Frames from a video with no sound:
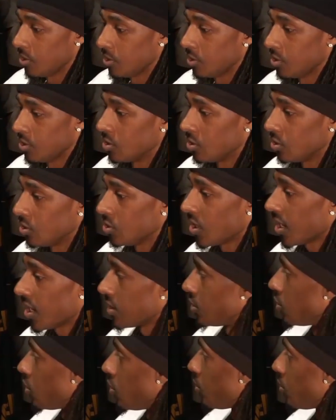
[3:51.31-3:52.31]
you know, you
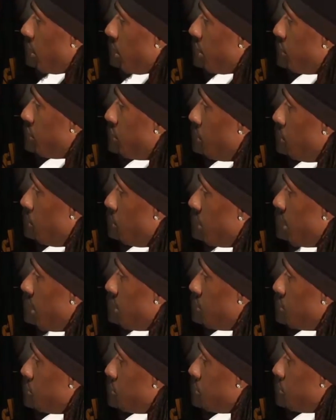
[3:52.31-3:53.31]
kind of know what they
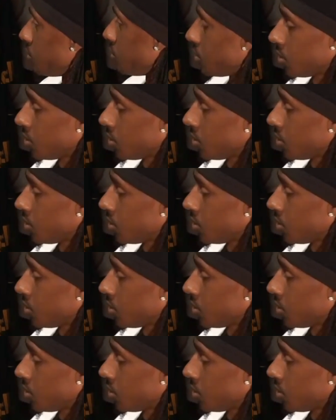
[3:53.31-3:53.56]
do.